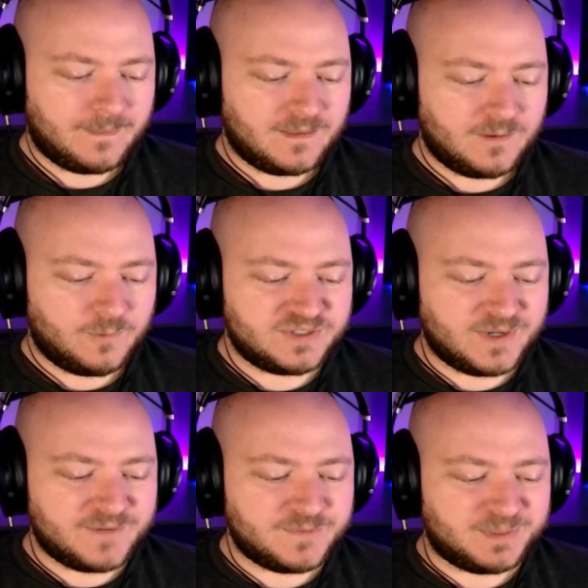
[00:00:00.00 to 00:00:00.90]
We do
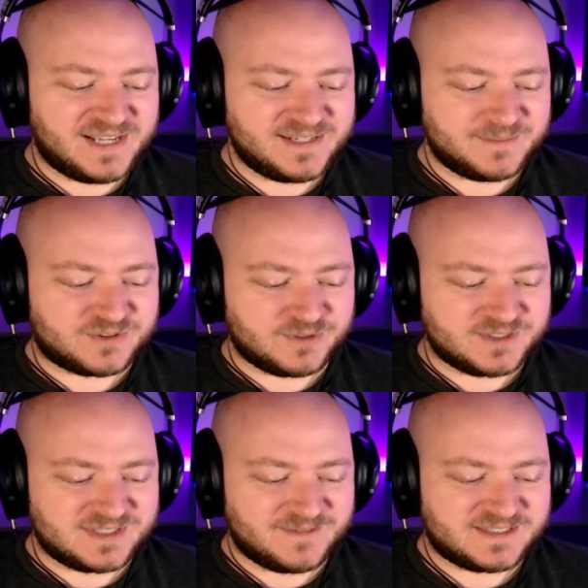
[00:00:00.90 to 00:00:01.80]
have the platinum
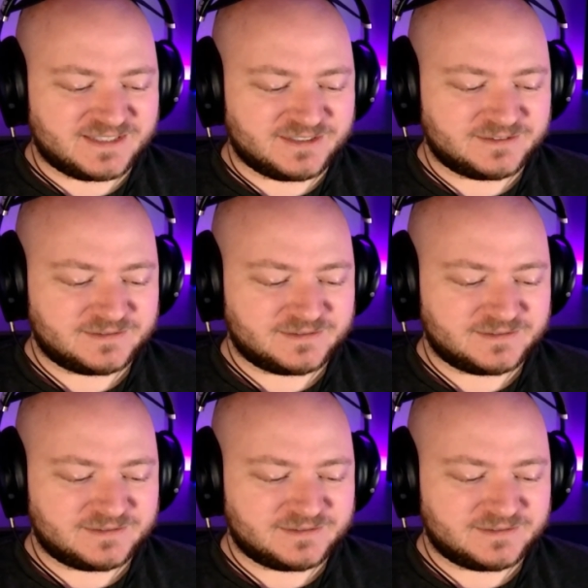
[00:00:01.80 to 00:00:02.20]
scrolls left still.